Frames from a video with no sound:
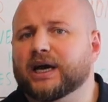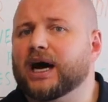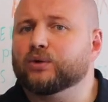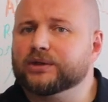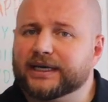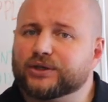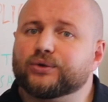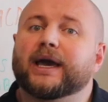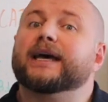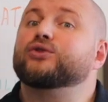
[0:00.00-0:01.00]
that I would like
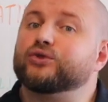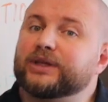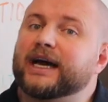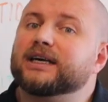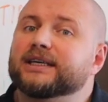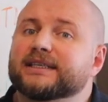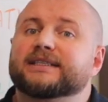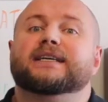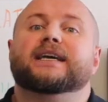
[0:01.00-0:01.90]
to add to that list